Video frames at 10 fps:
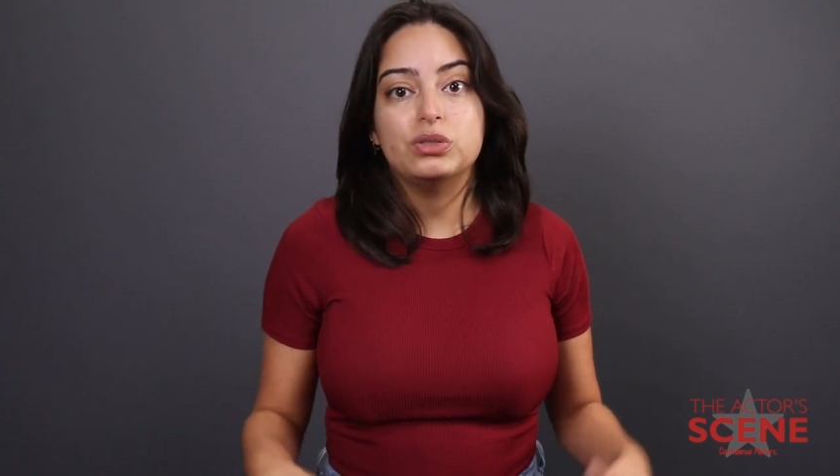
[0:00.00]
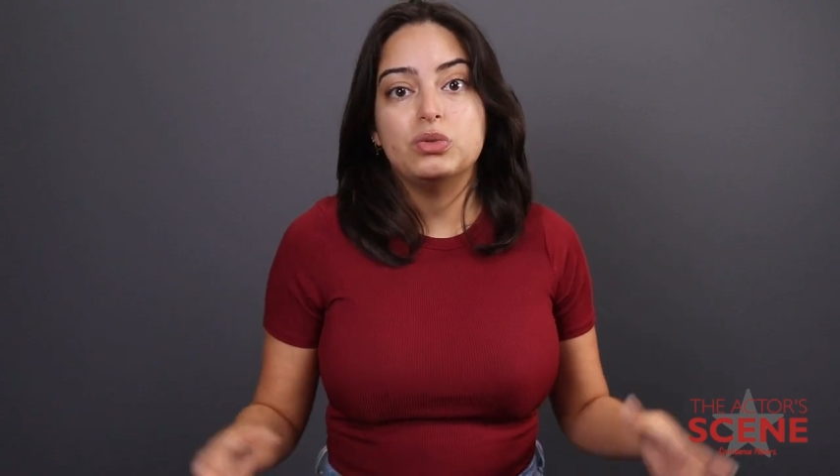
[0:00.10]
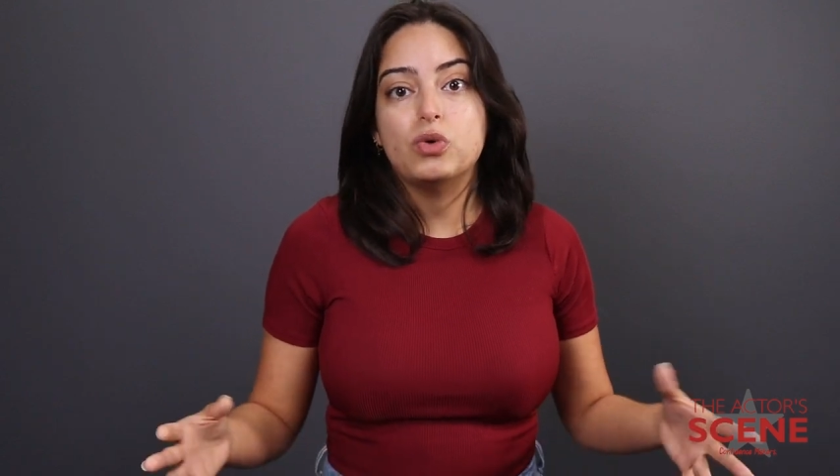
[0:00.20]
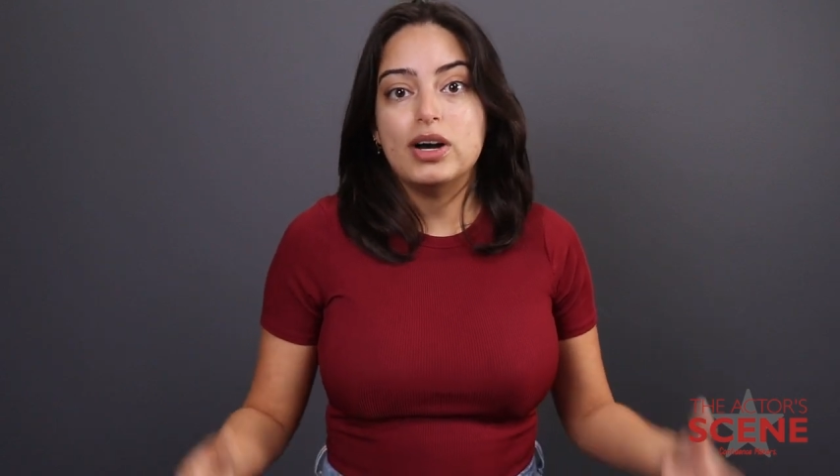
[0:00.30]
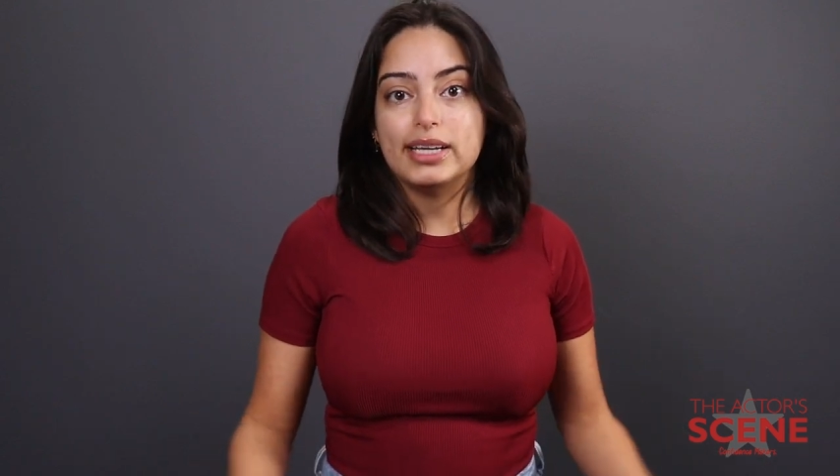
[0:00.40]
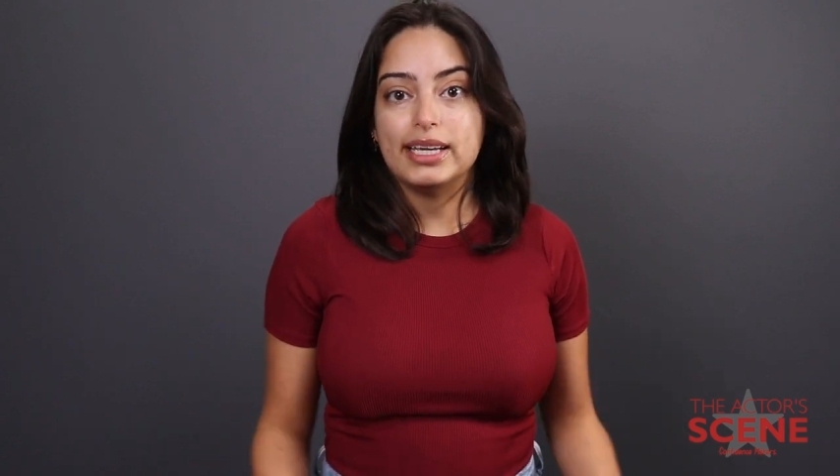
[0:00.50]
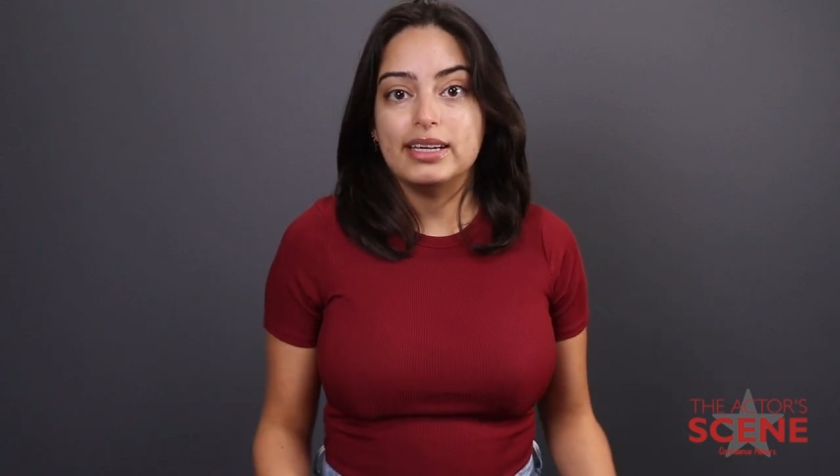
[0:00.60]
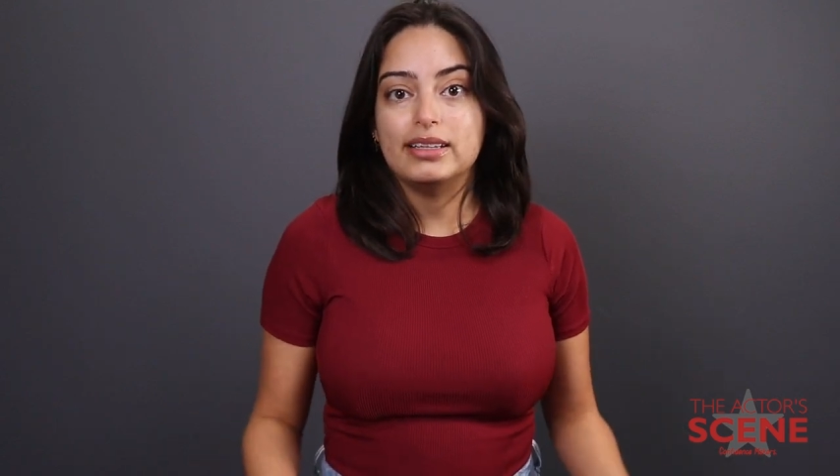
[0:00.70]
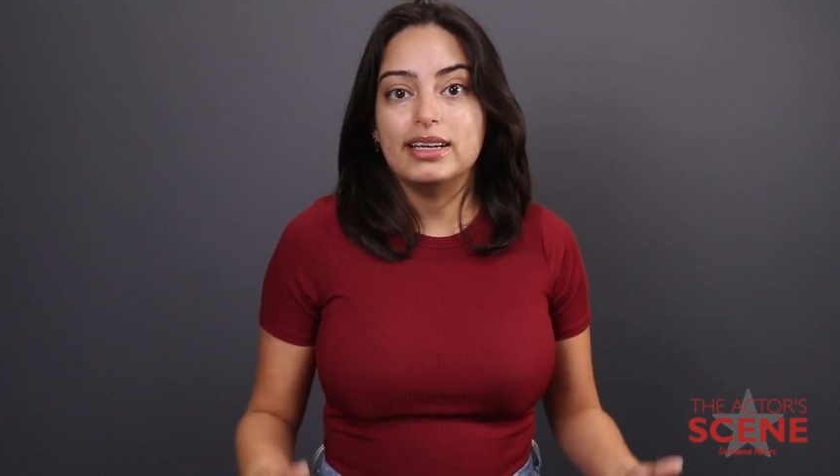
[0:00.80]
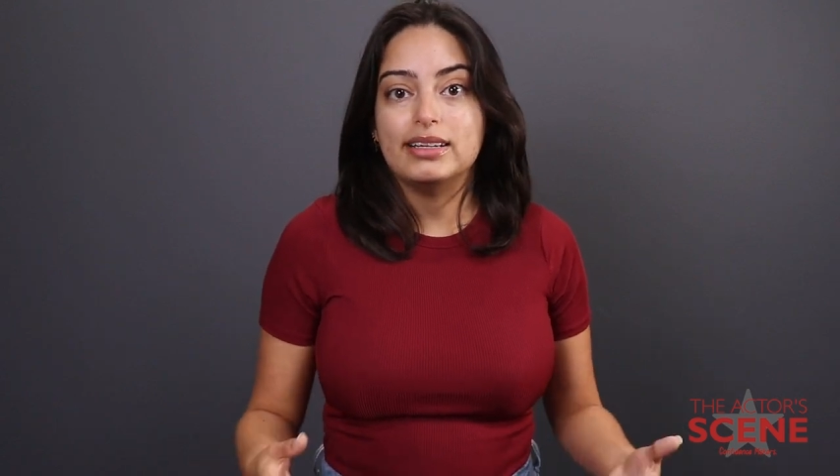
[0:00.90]
to walk in
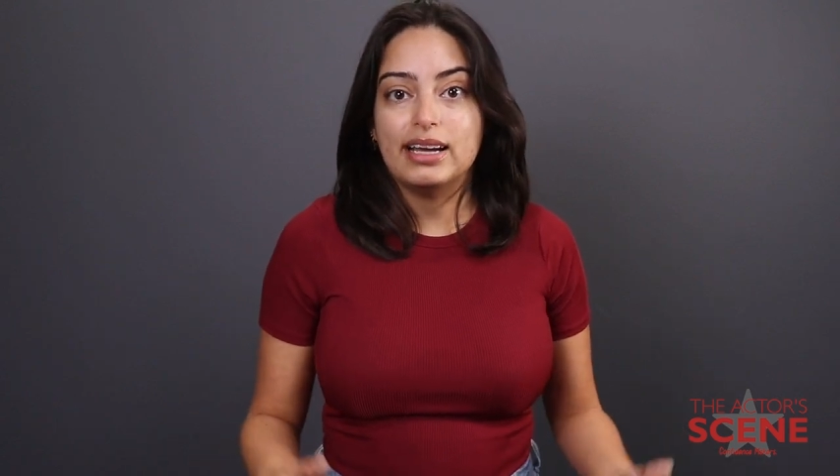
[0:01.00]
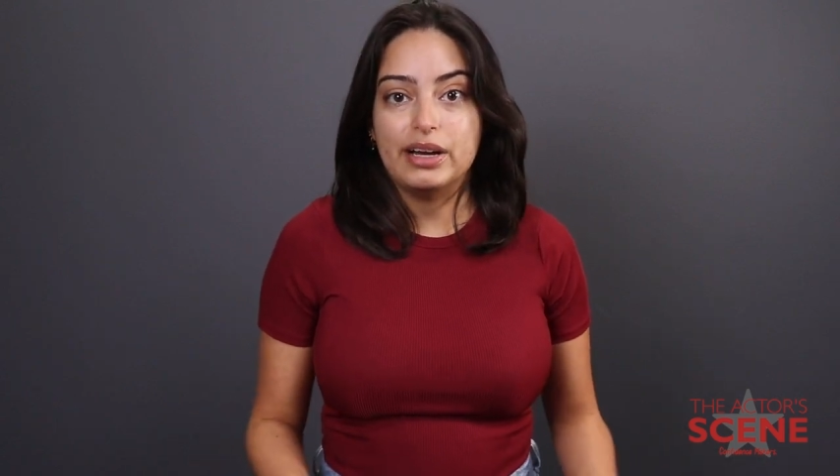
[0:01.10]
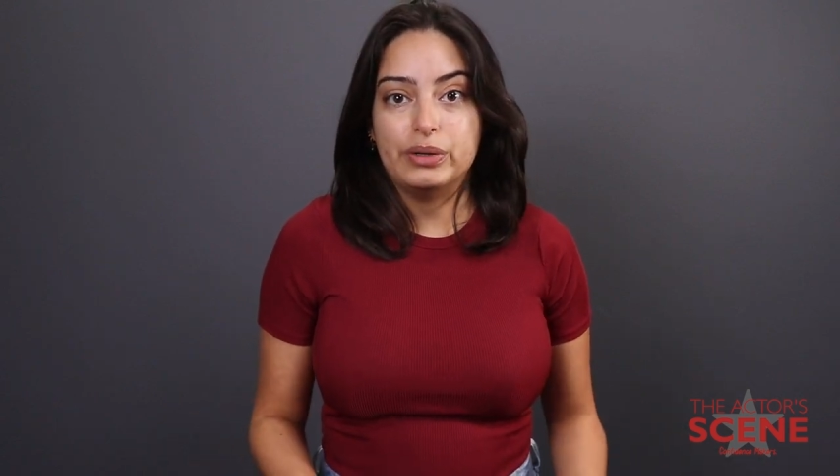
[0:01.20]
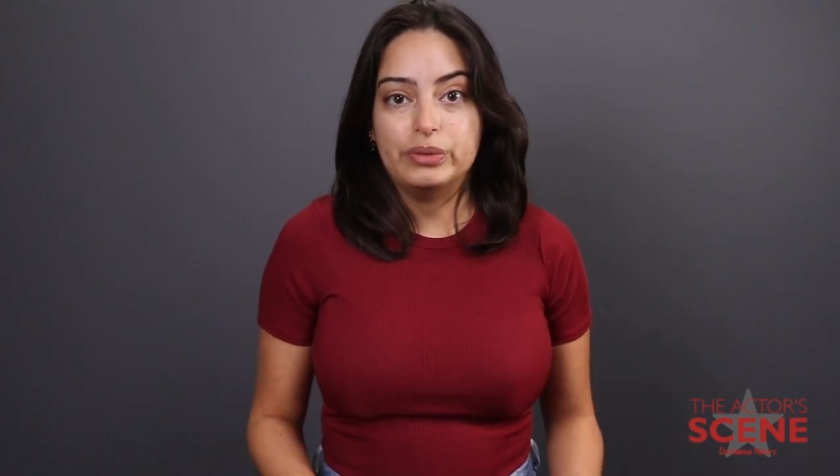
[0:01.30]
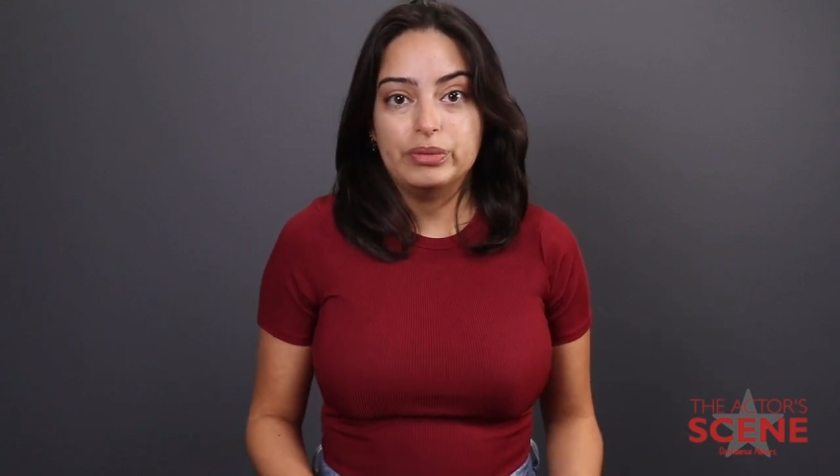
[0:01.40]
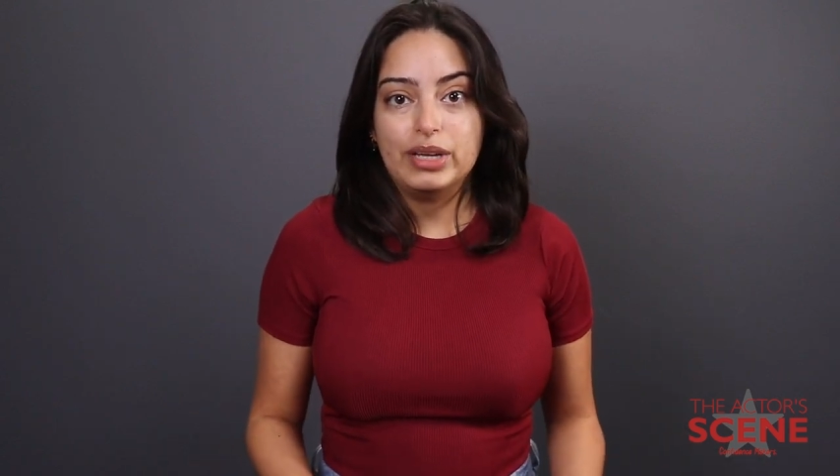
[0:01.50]
and out,